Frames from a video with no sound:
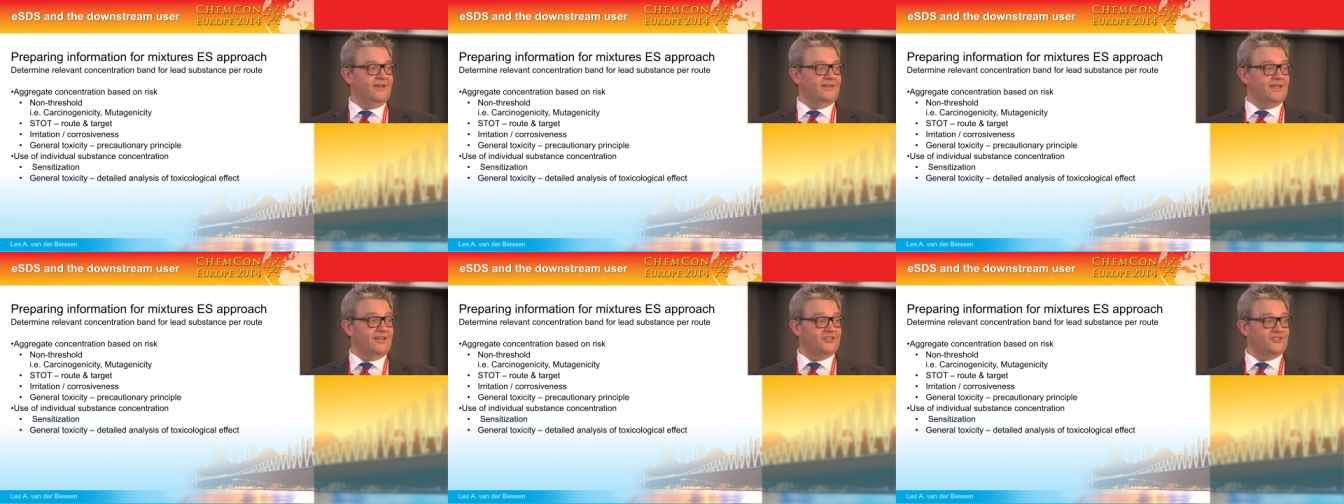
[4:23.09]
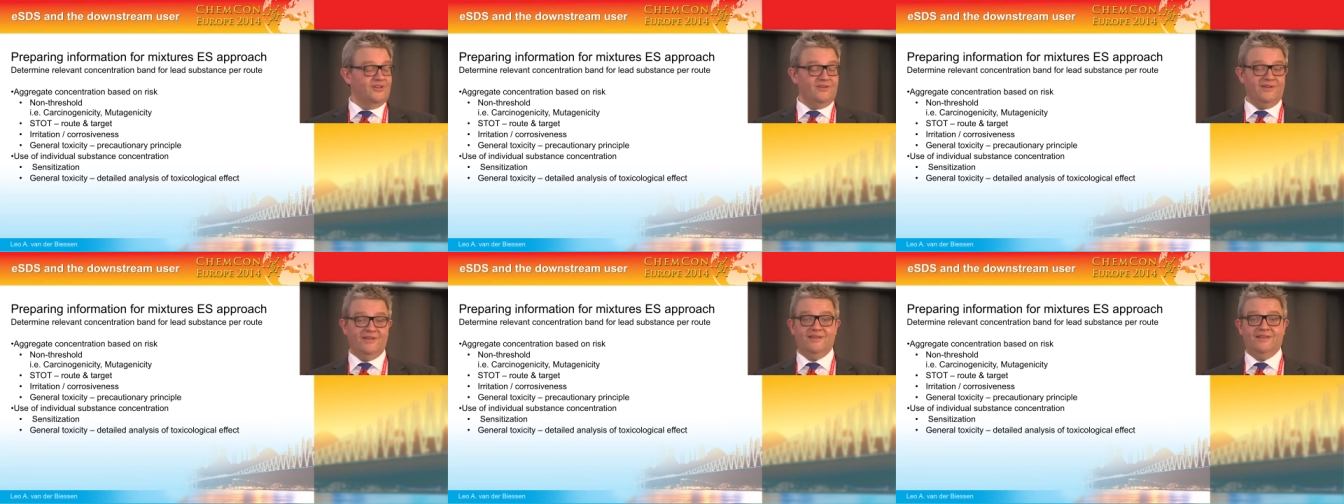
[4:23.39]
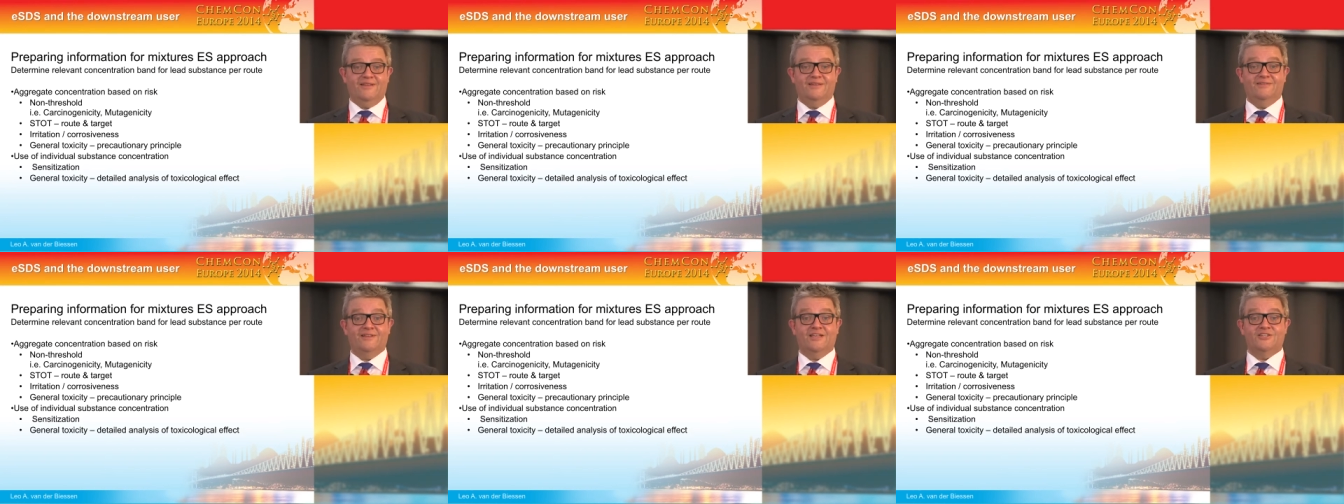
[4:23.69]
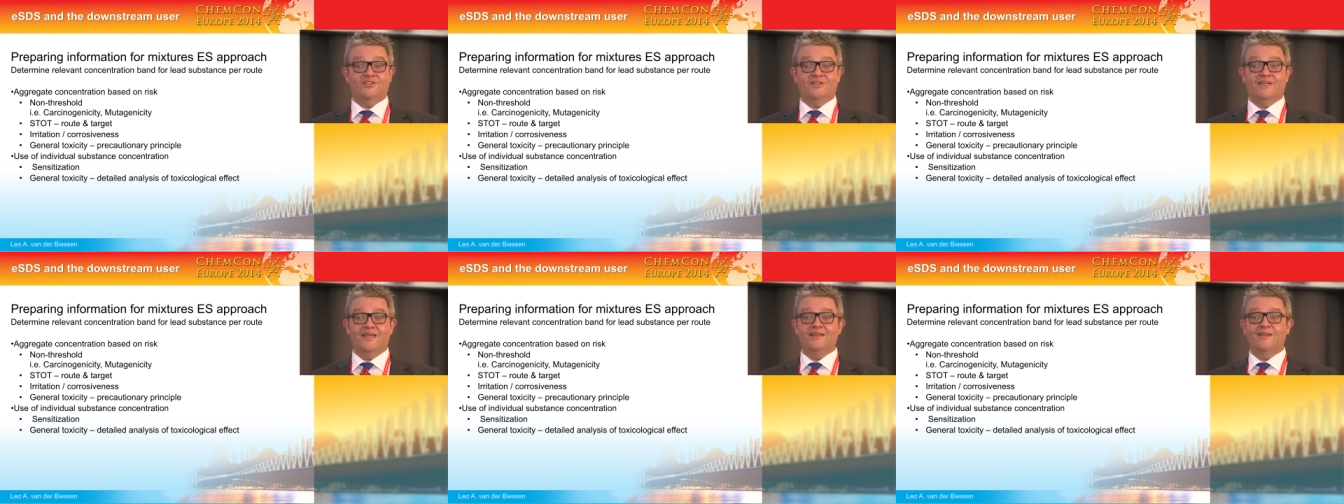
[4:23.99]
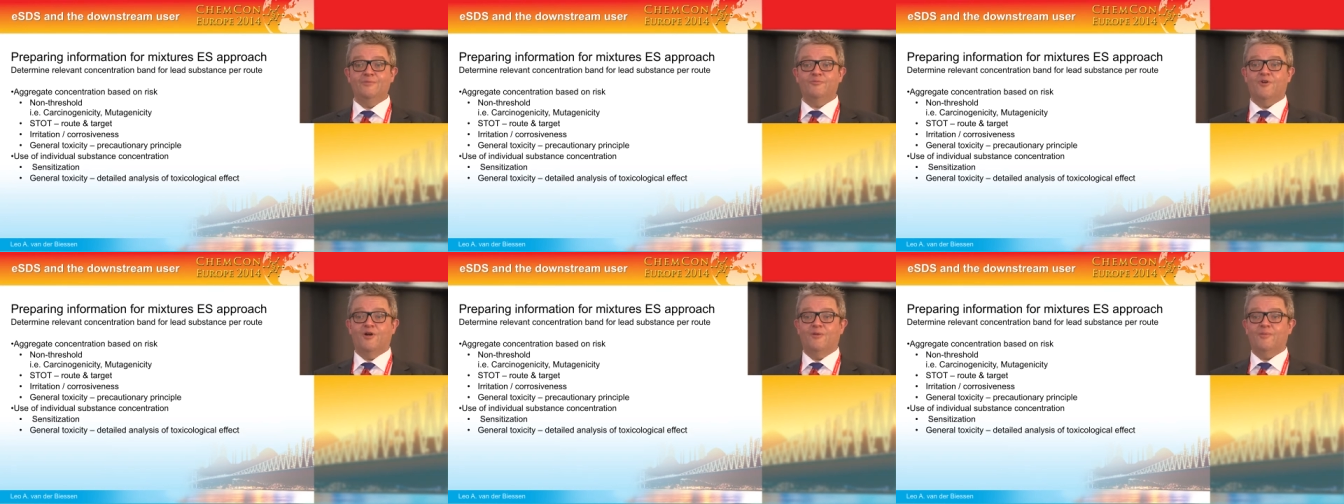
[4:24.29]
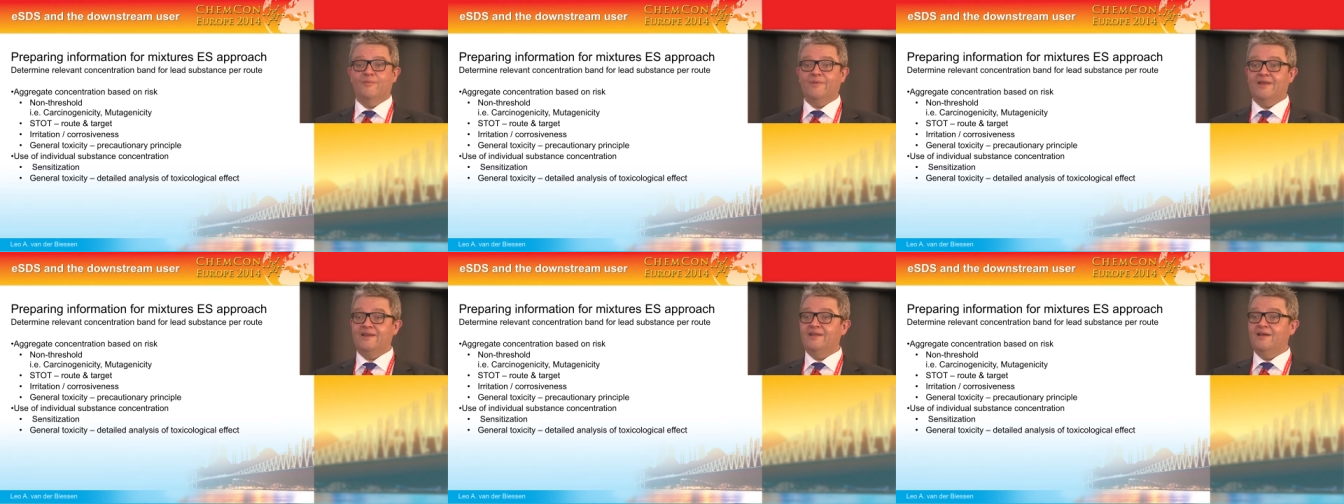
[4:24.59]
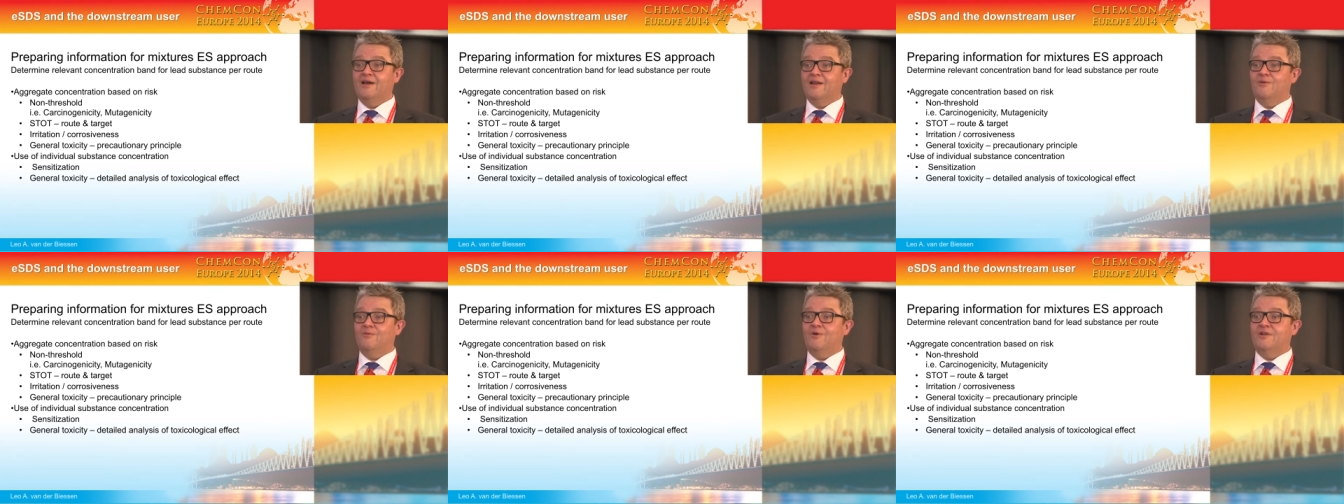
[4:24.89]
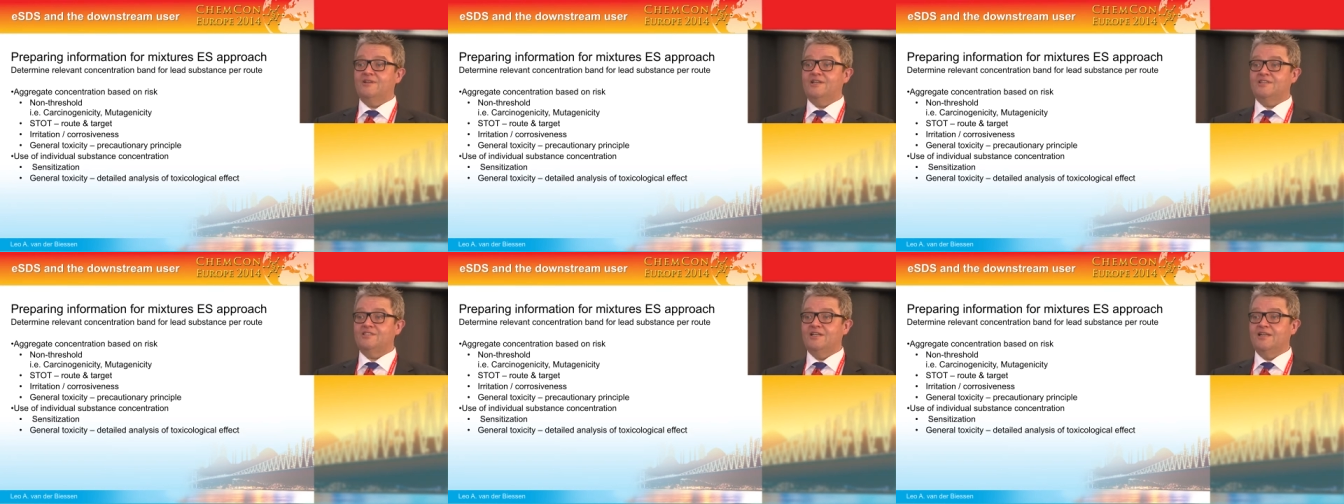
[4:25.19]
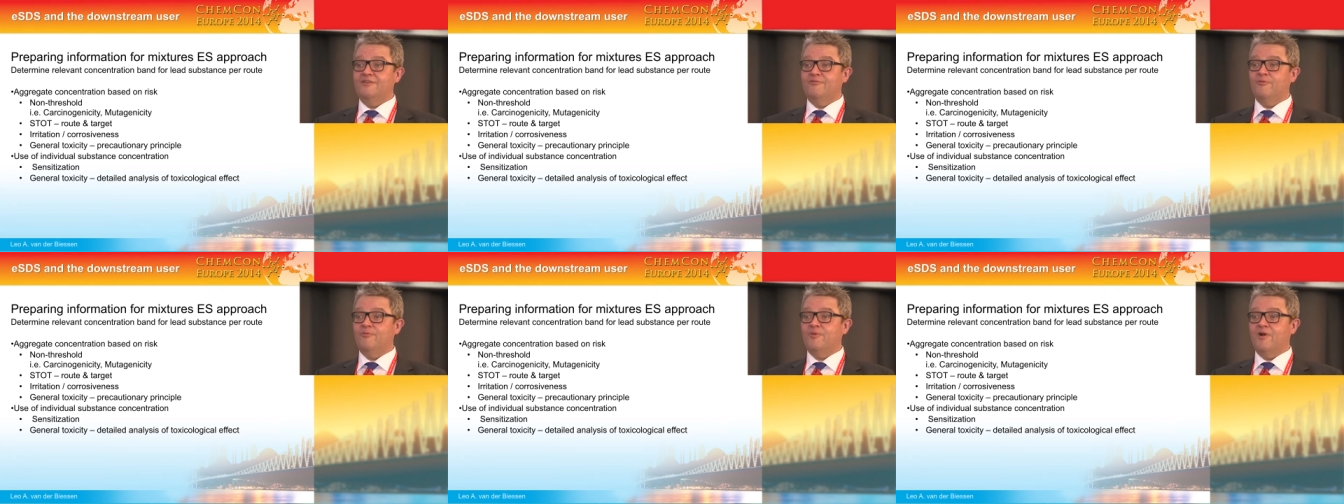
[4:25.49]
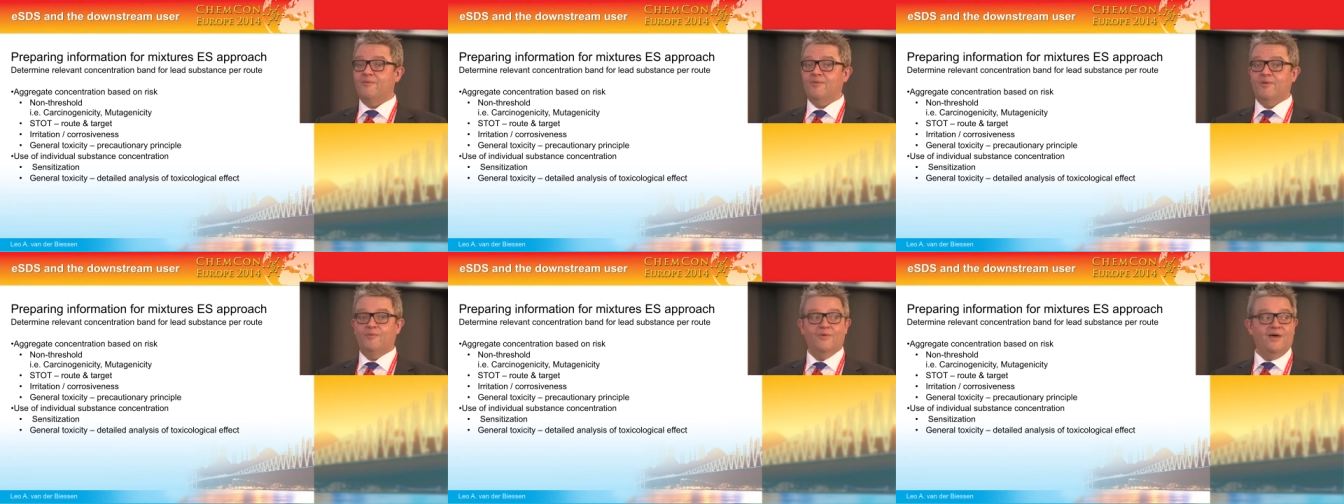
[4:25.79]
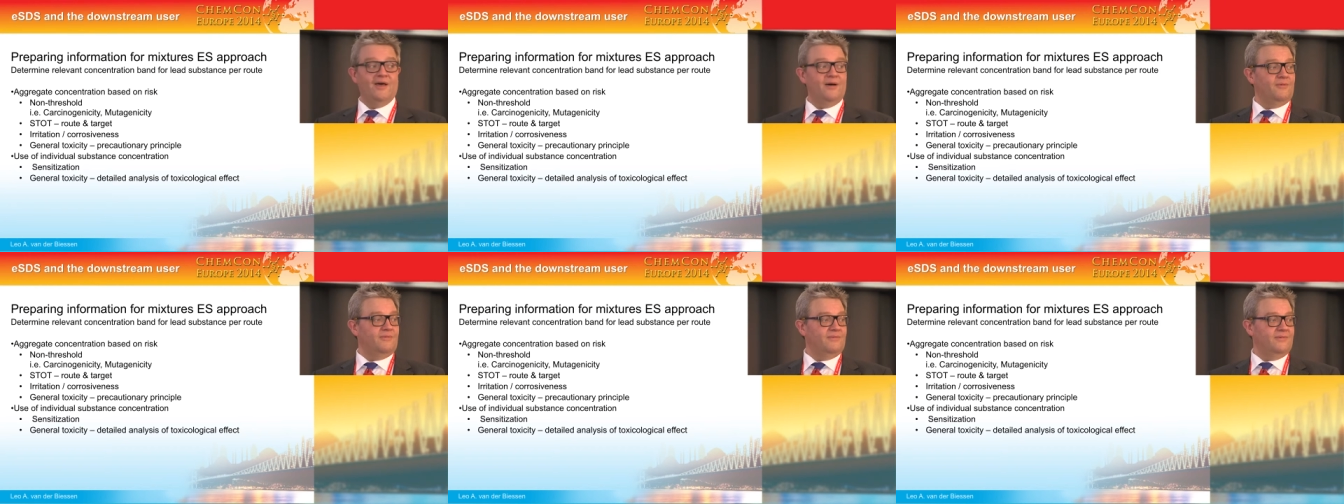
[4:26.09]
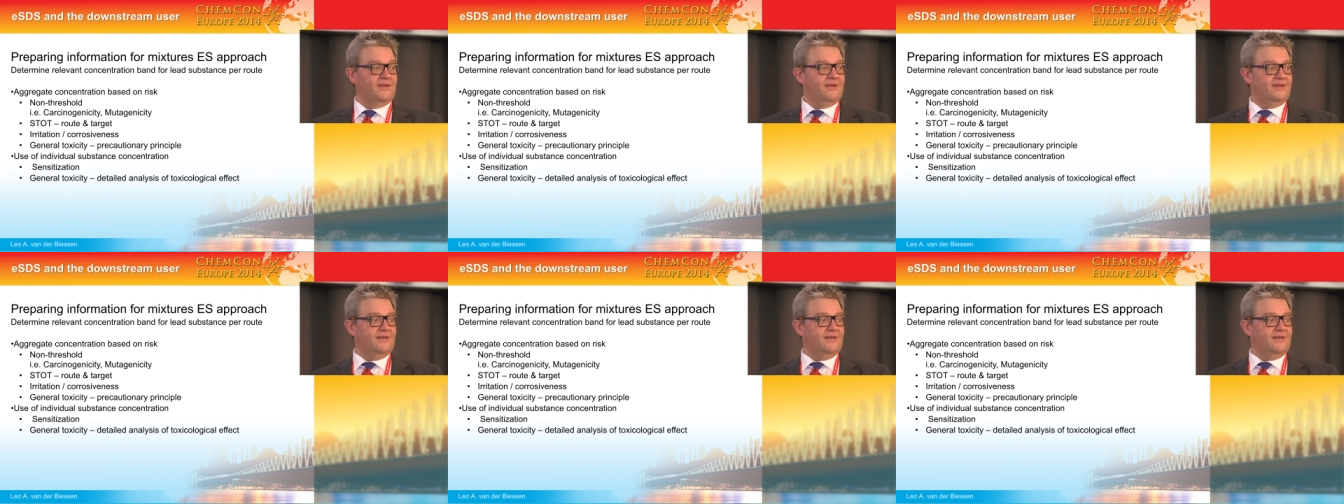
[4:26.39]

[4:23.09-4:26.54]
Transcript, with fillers: there's, a, there's a kidney problem and the other one there's a liver problem. Well,